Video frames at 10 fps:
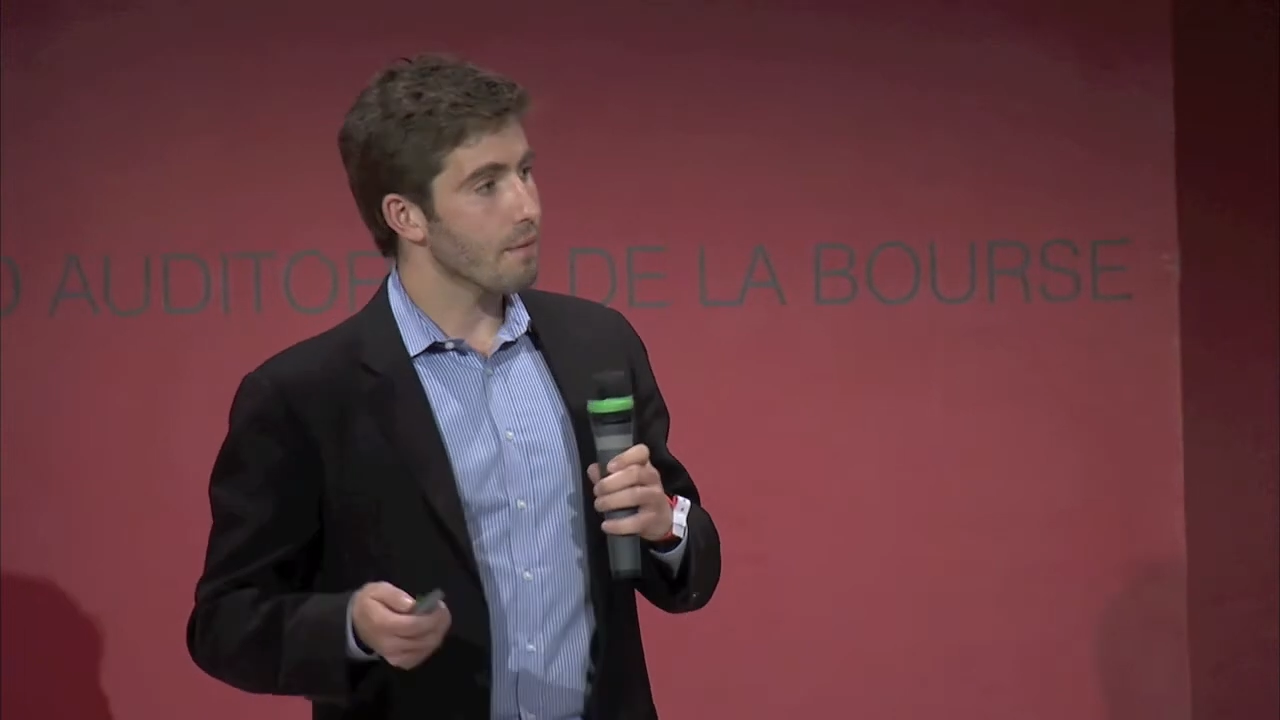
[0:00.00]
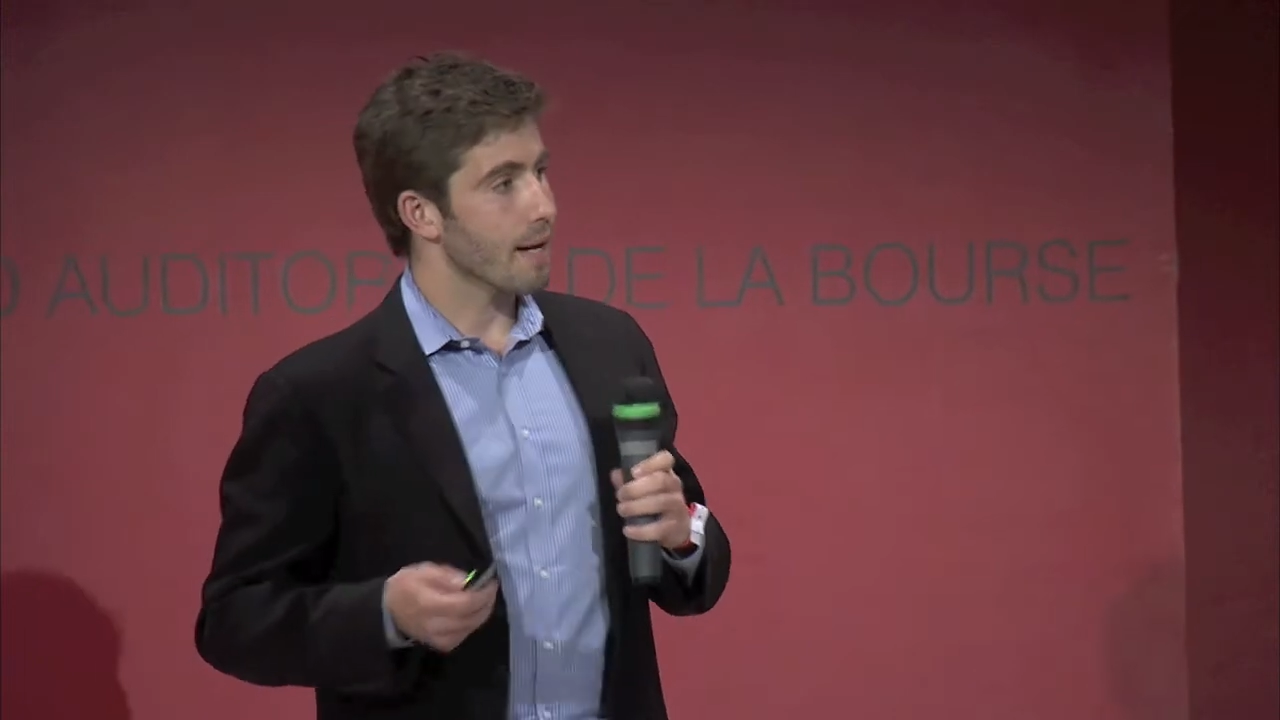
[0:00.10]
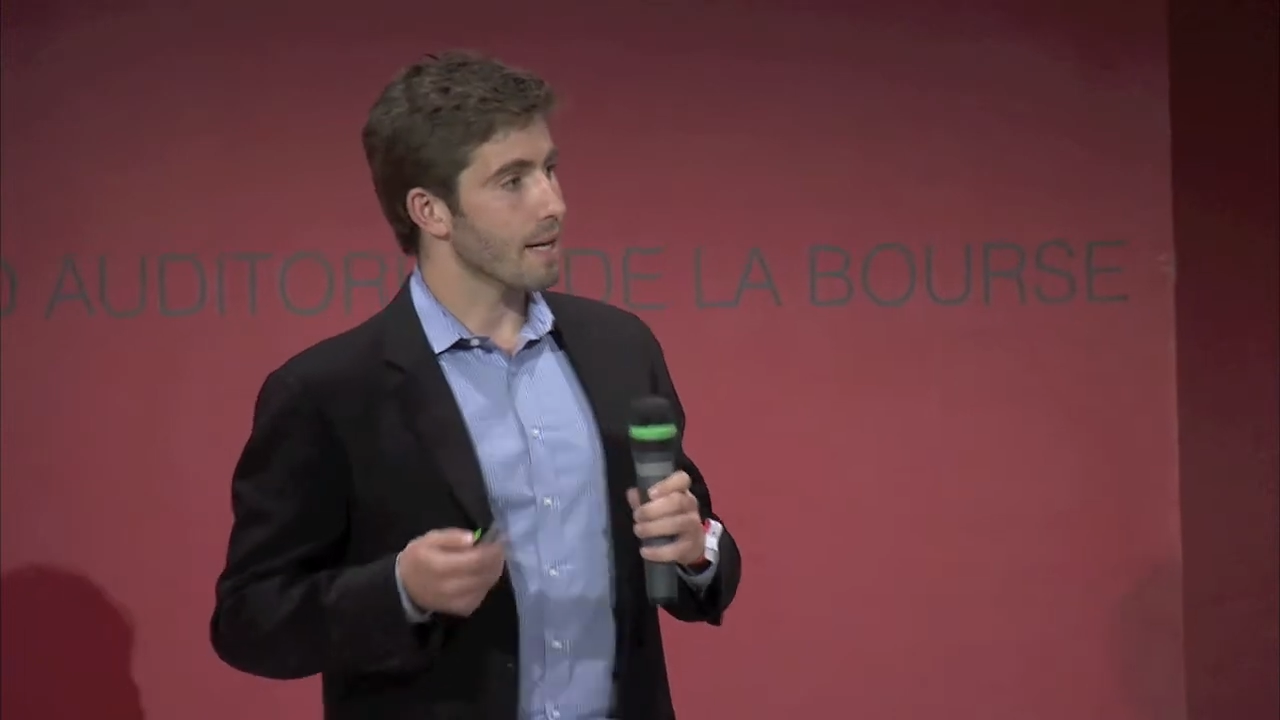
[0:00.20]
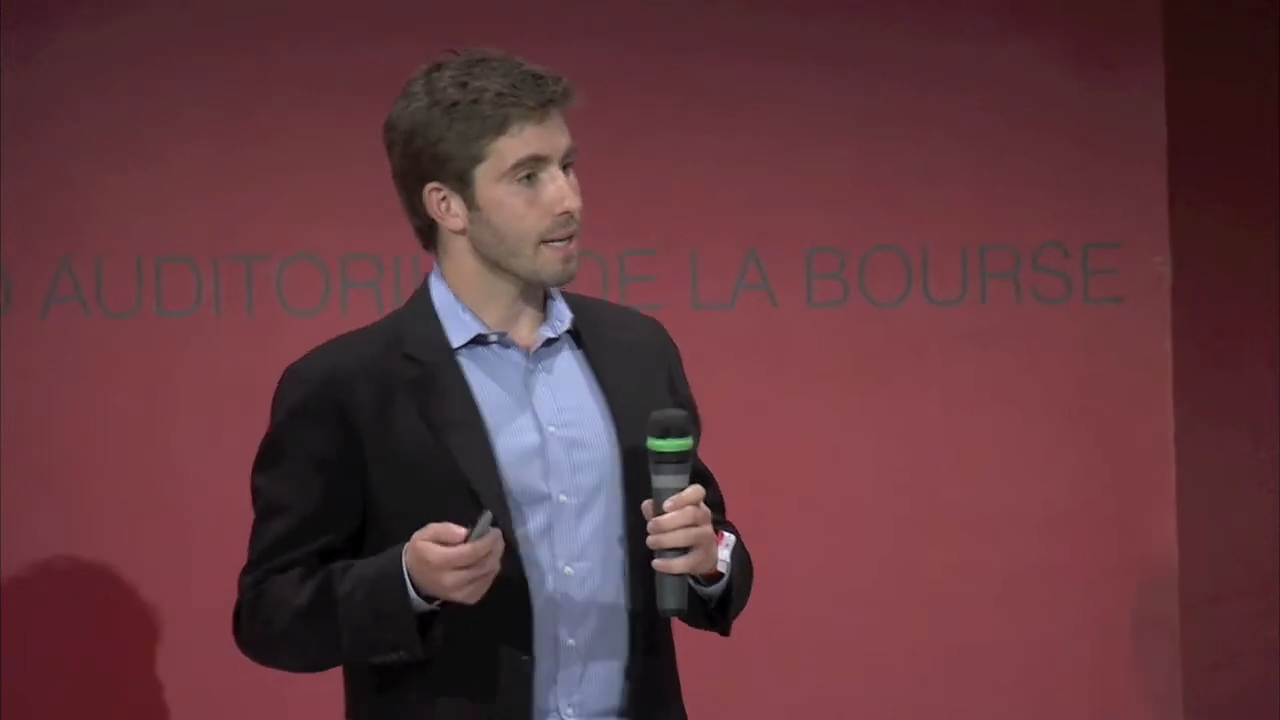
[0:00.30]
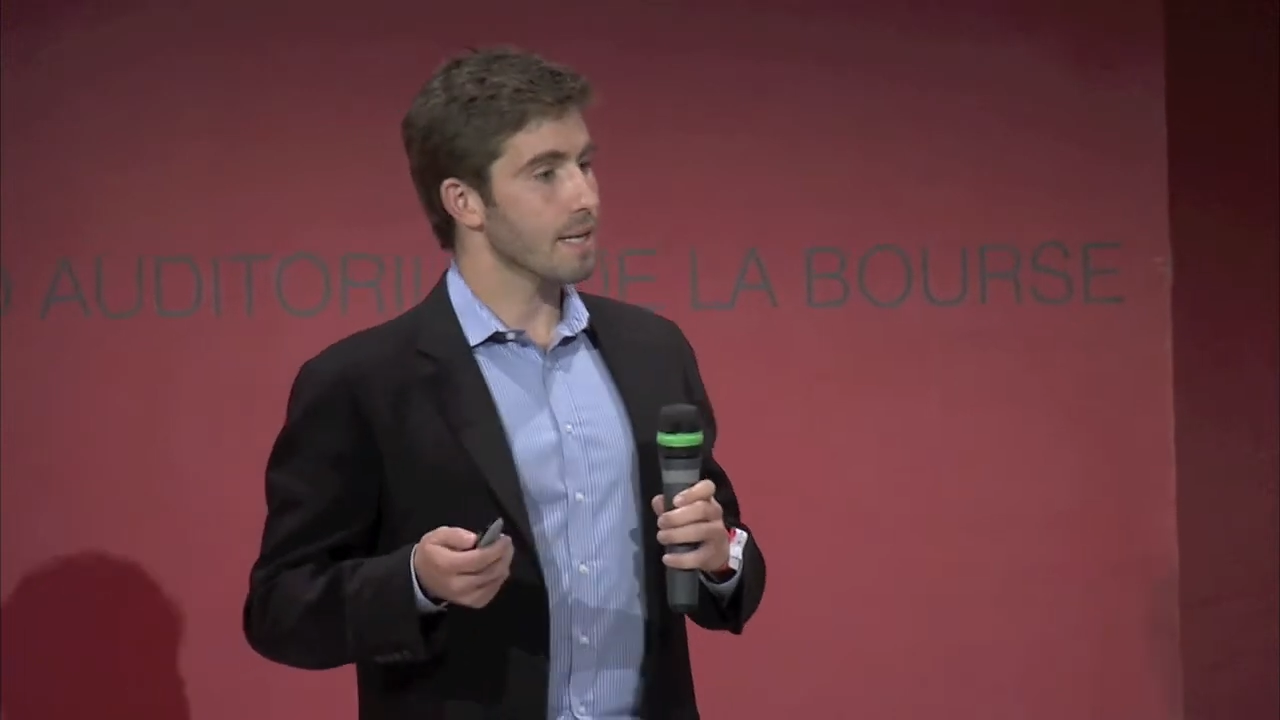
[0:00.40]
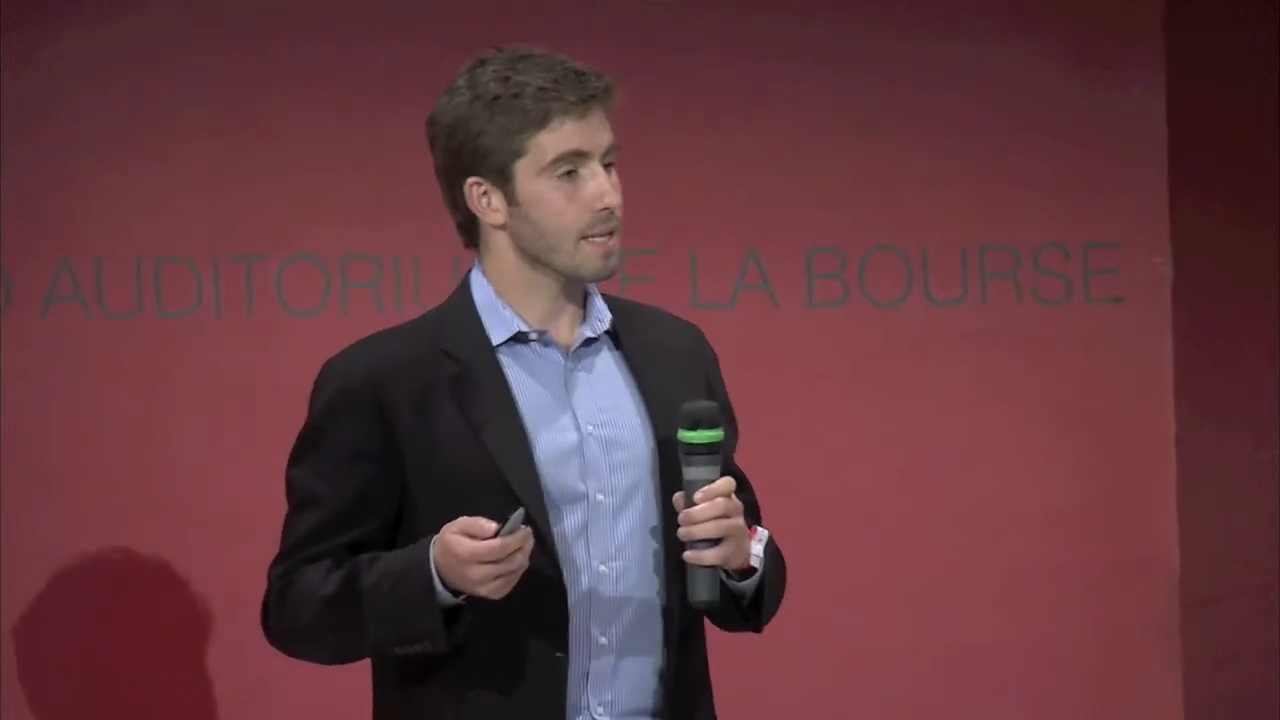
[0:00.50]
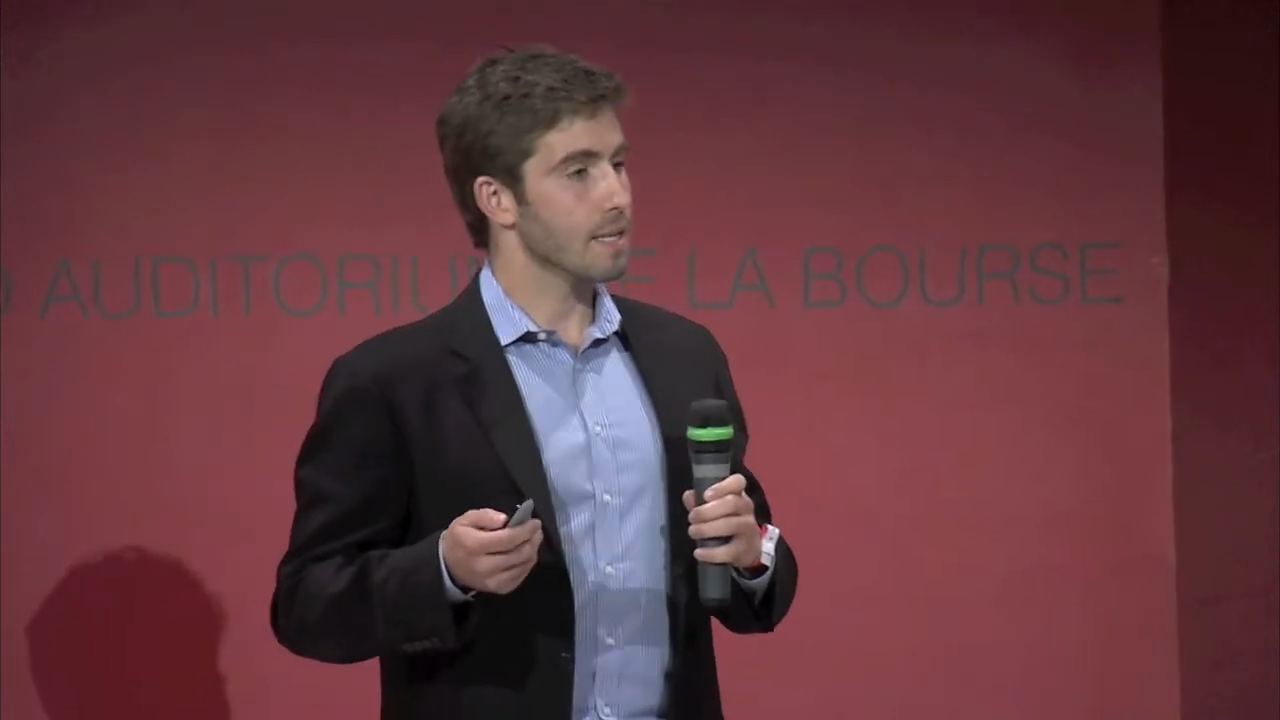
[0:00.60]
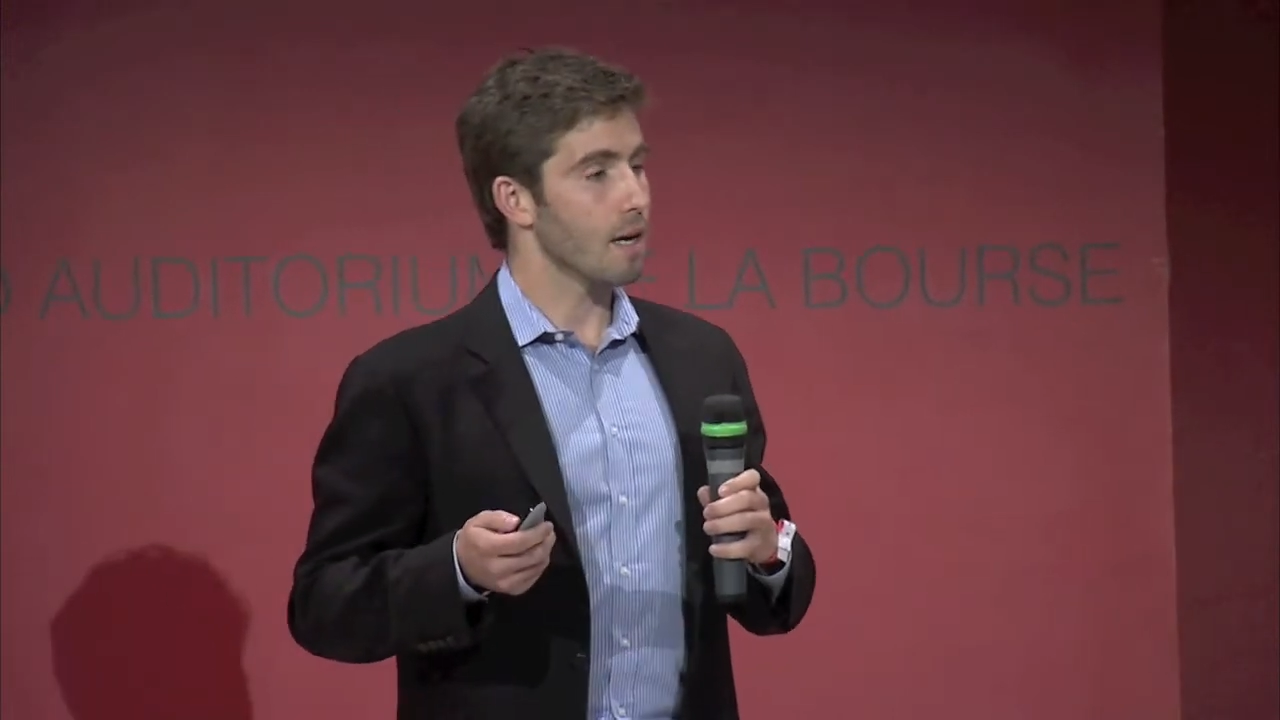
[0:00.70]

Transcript: of analytics